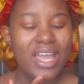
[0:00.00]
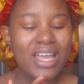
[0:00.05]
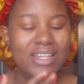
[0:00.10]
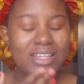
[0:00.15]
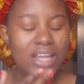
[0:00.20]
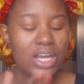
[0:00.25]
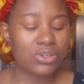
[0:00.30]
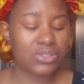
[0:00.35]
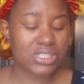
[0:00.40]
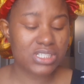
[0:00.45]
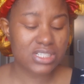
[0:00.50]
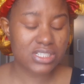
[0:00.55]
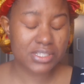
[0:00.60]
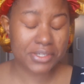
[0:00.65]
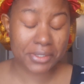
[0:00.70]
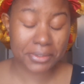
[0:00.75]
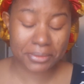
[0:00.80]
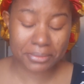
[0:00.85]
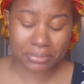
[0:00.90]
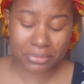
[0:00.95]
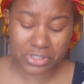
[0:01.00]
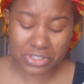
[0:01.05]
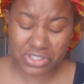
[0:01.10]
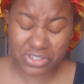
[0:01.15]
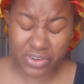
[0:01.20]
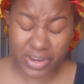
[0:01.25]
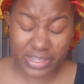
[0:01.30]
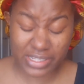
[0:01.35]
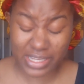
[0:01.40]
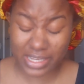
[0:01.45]
Now this
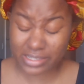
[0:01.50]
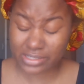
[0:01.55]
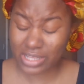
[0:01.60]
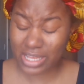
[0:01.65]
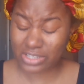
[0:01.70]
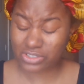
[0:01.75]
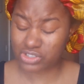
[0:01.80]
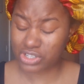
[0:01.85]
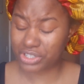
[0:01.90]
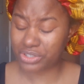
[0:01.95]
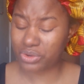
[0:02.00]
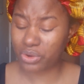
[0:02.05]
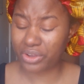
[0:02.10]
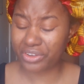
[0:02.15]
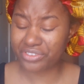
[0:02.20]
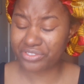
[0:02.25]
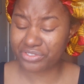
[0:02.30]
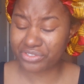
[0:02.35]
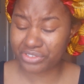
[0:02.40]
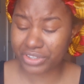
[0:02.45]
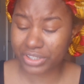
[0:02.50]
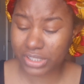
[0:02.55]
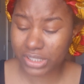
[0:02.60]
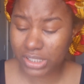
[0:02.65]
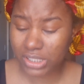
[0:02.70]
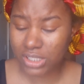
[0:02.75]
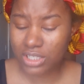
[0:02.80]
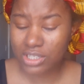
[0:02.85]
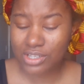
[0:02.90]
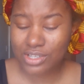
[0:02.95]
moisturizer is actually oil free,
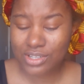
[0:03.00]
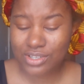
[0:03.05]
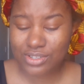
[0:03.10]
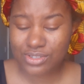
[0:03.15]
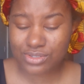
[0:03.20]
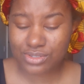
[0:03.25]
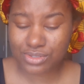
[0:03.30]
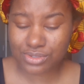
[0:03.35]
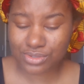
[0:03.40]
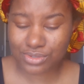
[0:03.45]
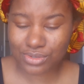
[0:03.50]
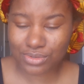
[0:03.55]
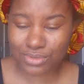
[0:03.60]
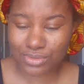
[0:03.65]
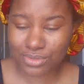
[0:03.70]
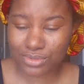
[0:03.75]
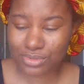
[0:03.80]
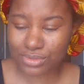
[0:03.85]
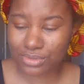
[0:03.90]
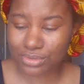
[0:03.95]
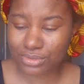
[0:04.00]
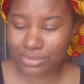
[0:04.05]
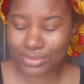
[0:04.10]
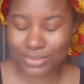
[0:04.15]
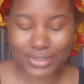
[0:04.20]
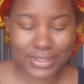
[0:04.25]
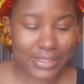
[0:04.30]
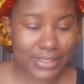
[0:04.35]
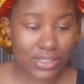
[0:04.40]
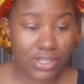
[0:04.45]
so
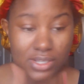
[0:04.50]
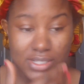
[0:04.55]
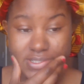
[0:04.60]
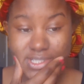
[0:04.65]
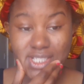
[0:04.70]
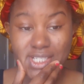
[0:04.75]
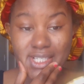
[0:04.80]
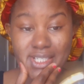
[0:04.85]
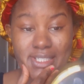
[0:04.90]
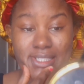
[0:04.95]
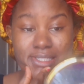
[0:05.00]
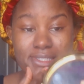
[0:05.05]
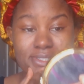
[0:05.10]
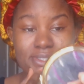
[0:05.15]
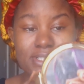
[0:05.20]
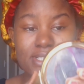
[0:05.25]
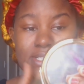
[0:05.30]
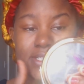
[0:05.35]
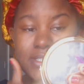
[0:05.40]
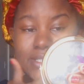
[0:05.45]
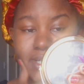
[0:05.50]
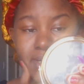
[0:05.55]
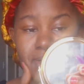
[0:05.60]
it doesn't